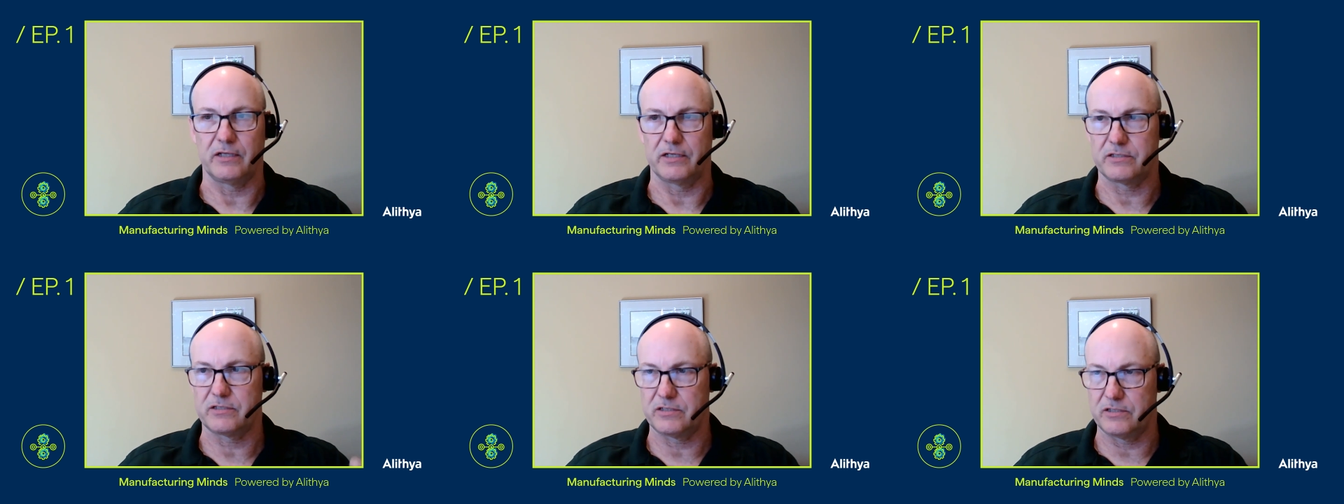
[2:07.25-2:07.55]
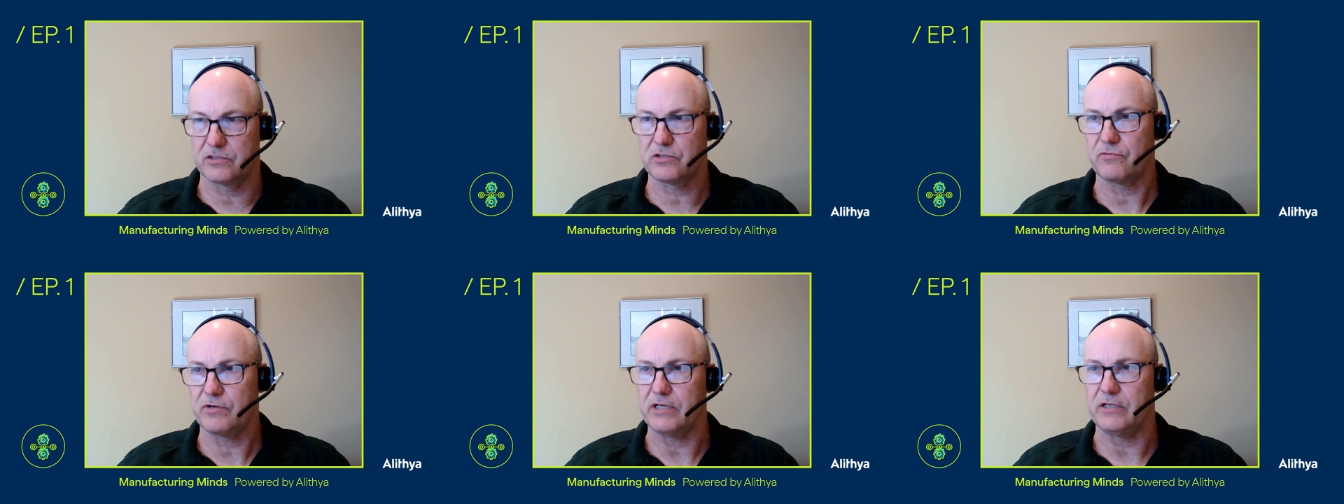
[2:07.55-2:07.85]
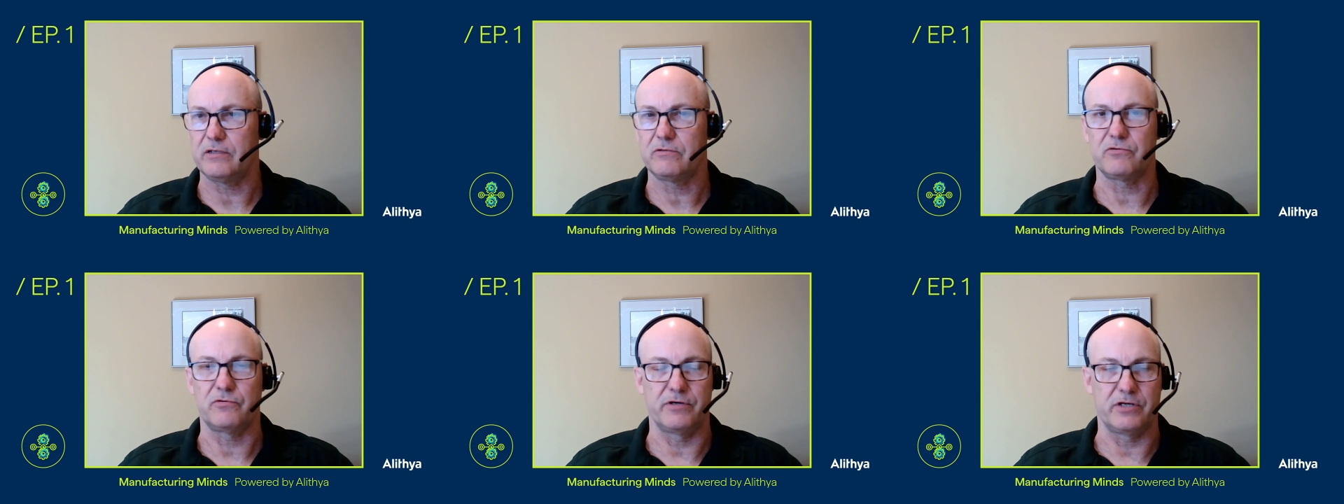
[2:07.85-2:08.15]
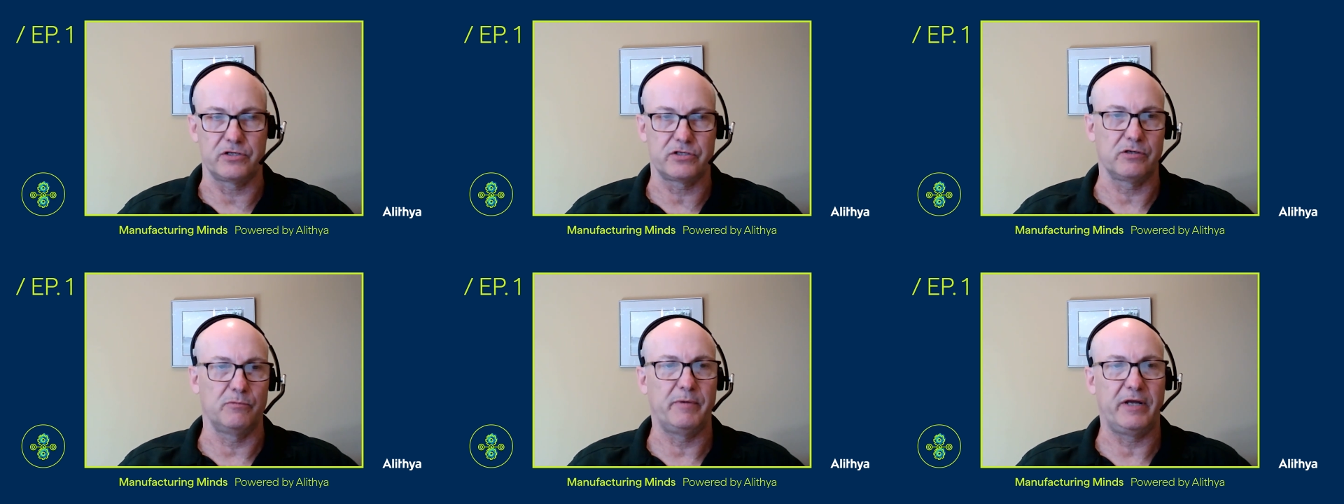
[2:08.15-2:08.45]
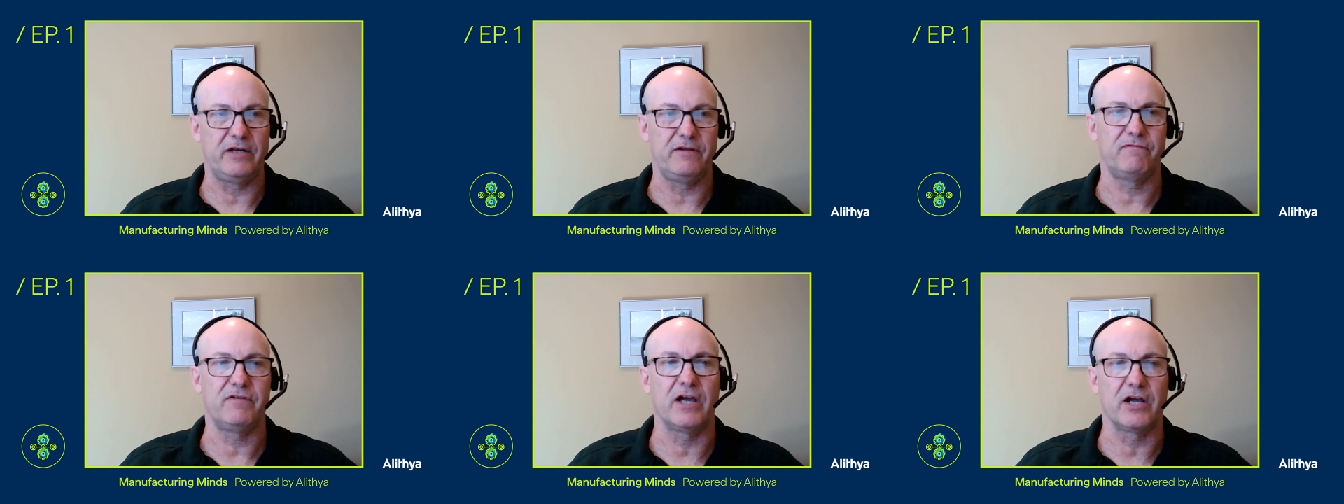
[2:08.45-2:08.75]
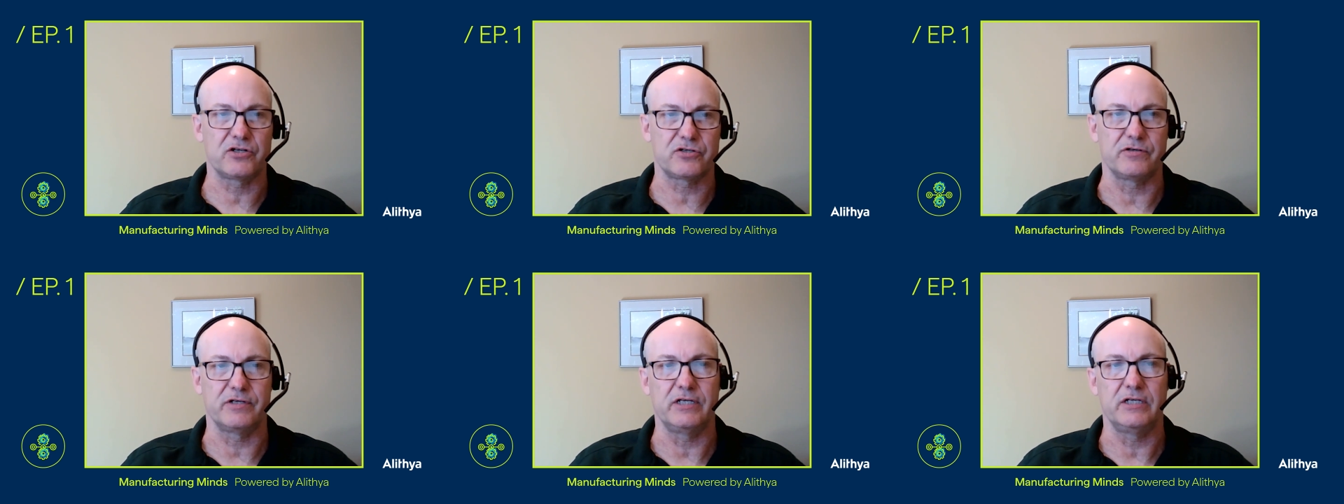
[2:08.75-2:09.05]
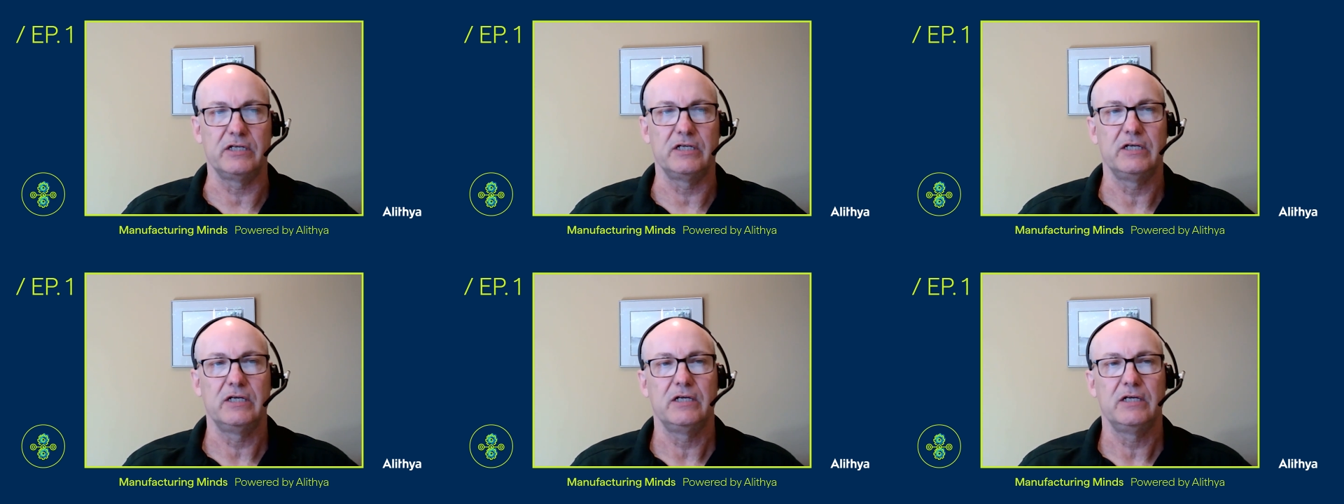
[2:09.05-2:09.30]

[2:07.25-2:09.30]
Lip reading: That's discrete, traditional manufacturing.